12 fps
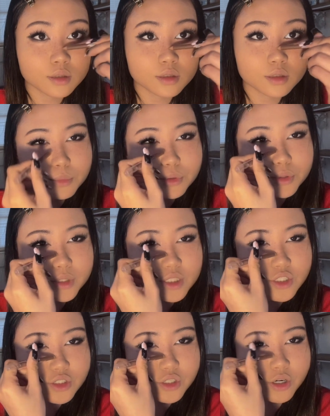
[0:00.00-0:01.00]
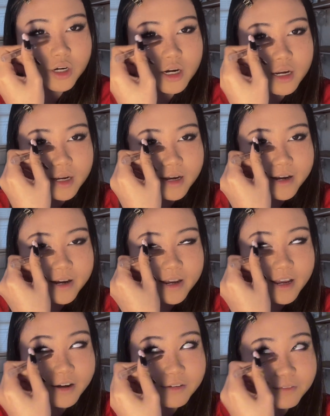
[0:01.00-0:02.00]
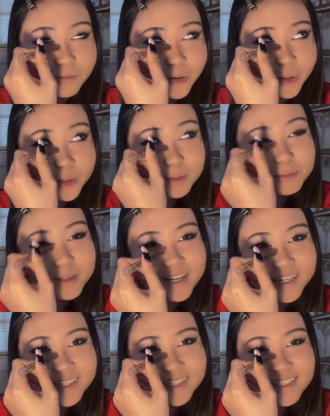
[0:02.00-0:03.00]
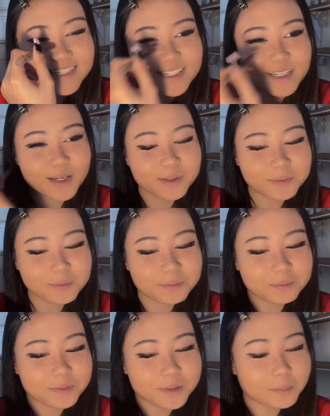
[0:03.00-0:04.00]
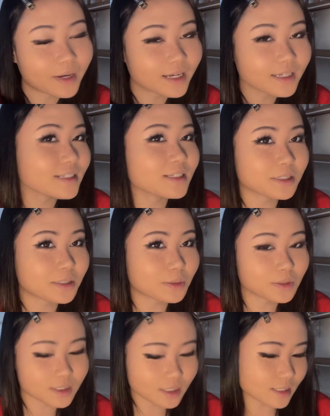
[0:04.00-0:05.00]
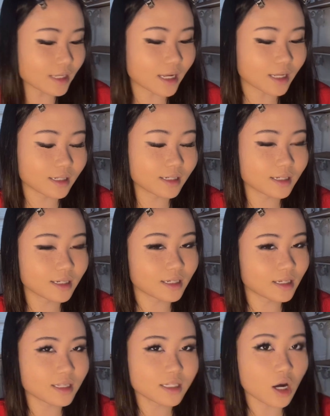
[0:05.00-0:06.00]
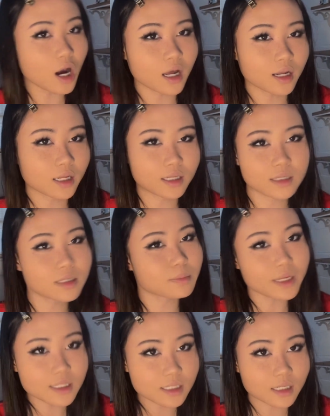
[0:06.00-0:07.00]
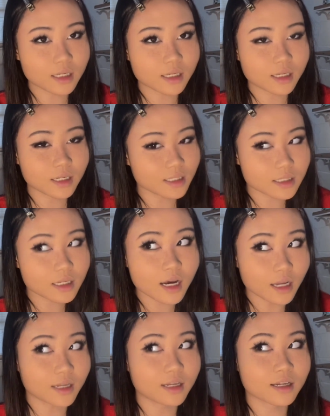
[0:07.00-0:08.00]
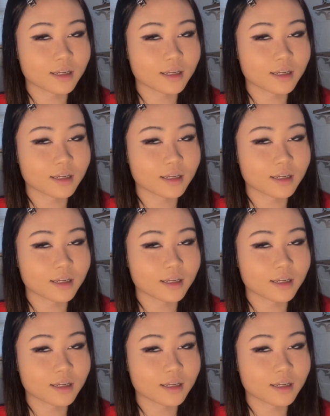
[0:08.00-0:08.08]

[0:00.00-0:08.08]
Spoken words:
I'm pretty sure I have freckle blindness, but my excuse is that it's hot and it's messy and it's cut.